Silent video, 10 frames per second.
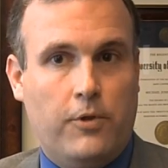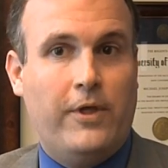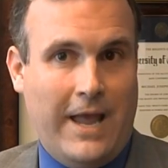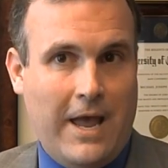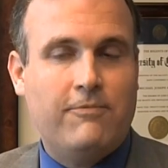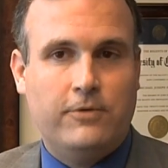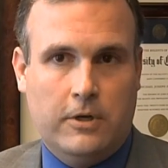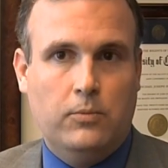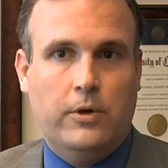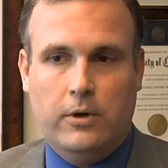they have
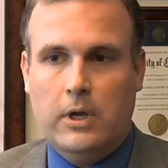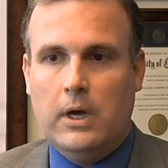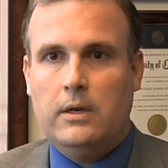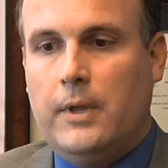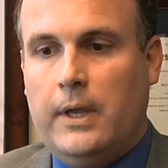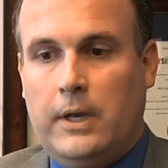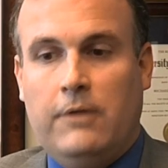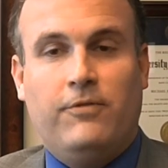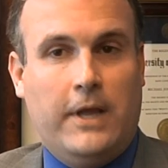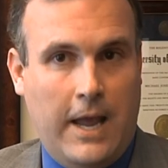done one or not, and
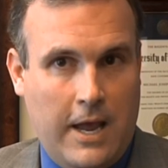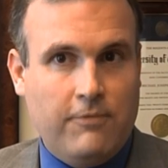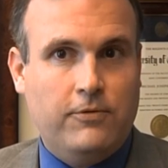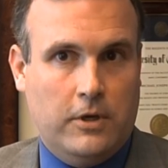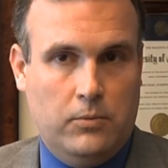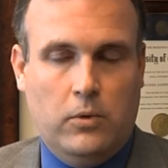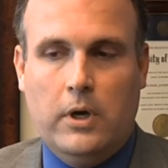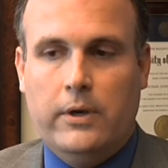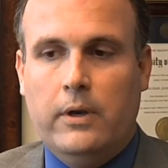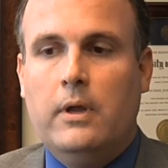if they have done
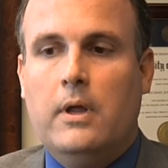one,